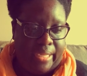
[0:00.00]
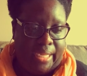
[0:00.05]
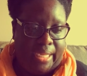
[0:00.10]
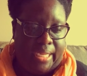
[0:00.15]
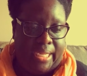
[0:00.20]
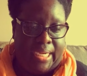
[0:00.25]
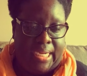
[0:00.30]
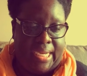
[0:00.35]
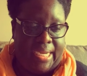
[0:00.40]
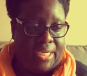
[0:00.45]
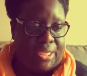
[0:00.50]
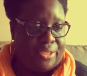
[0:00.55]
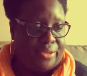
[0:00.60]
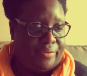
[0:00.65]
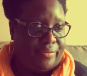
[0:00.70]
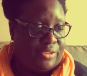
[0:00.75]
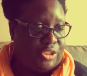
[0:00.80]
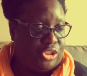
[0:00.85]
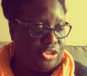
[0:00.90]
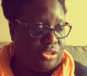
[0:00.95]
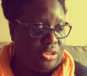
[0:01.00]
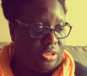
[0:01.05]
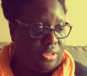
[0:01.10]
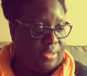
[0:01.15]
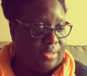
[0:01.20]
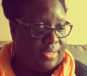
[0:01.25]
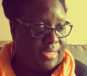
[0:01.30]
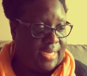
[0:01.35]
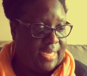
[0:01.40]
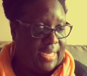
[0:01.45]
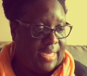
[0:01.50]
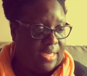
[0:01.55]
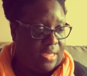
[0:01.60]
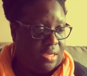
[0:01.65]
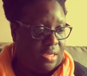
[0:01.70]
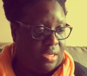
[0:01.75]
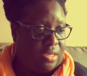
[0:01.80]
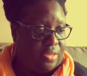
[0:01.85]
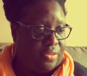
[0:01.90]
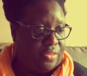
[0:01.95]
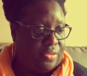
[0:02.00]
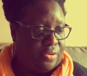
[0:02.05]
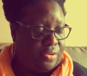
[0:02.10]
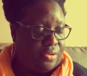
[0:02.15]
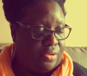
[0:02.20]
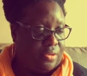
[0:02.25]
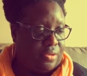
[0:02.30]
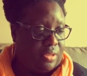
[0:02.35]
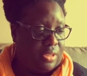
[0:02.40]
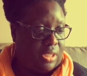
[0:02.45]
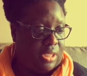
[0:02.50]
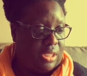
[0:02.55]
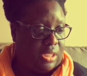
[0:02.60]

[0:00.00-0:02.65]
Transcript: And I encourage you to look at other